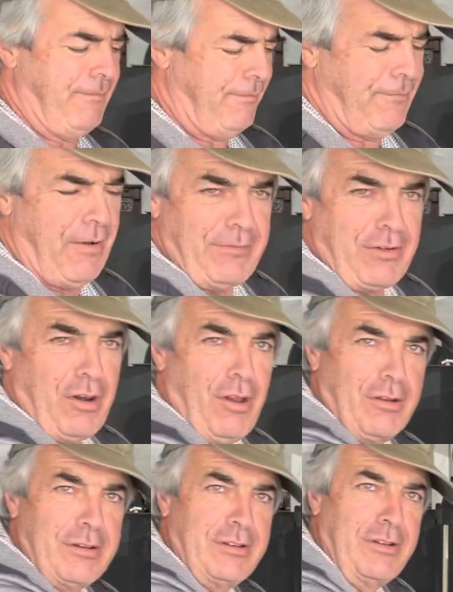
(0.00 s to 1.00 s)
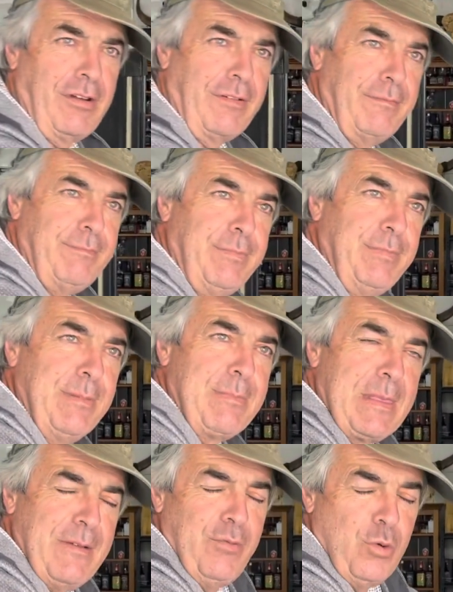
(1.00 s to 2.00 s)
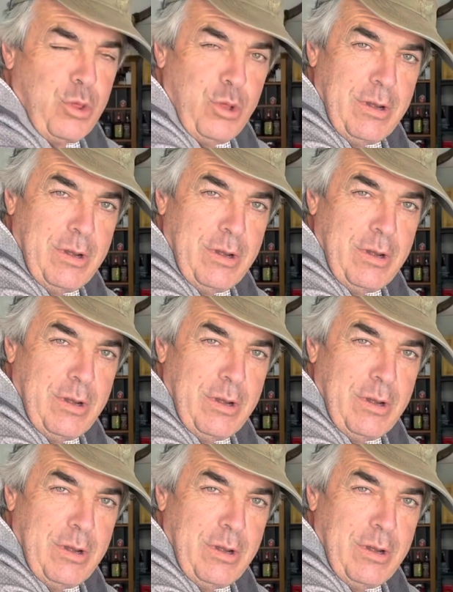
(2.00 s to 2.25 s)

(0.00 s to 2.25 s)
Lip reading: 5 o'clock tonight. 4:30,